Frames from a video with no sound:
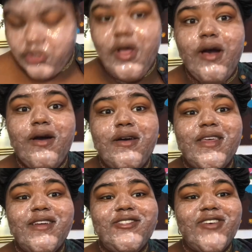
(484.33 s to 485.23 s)
Oh,
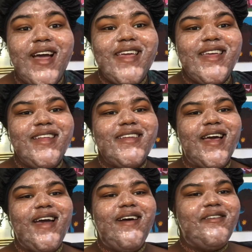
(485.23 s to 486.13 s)
they're drying
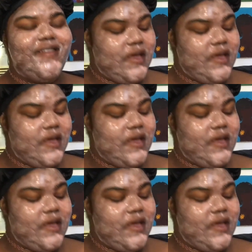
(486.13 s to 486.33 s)
down.